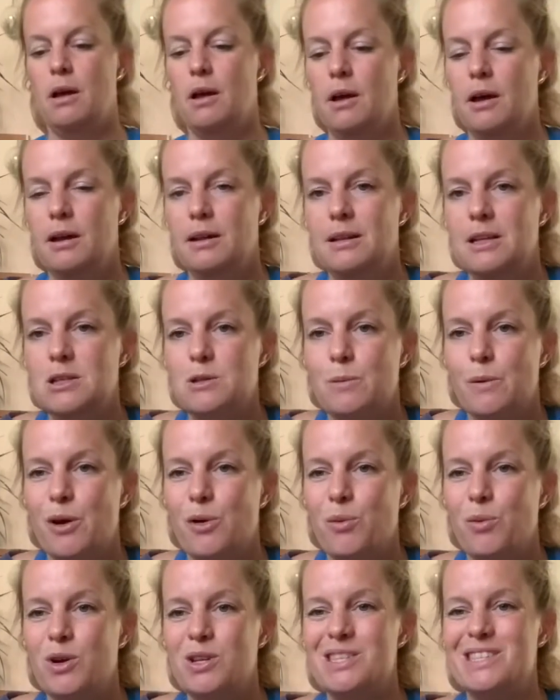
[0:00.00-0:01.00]
This
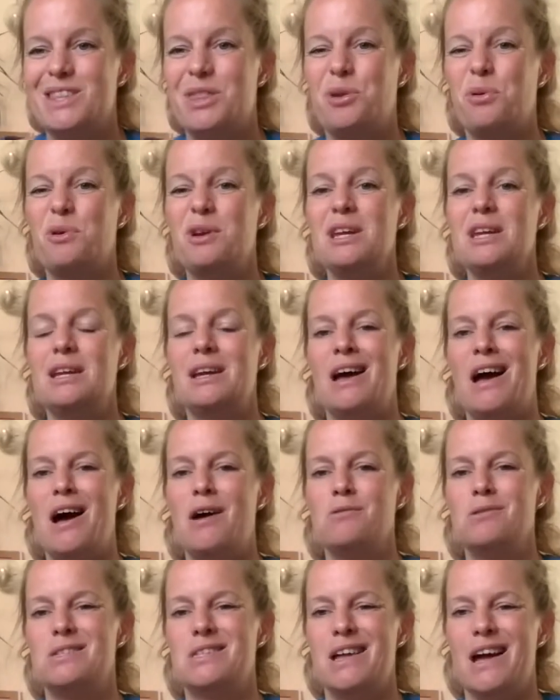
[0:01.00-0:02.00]
one was 3
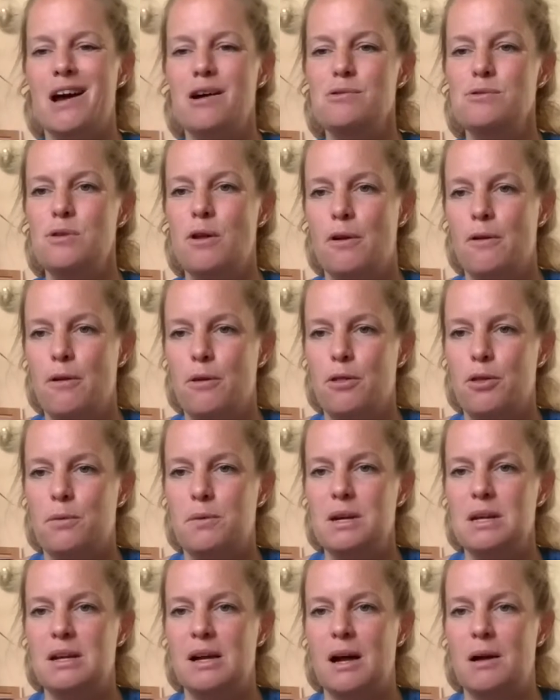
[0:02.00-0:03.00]
counts down,
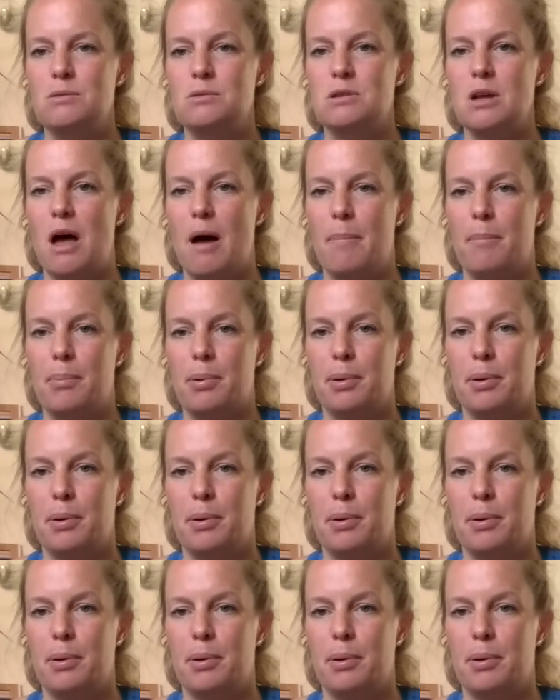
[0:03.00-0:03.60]
3 counts up.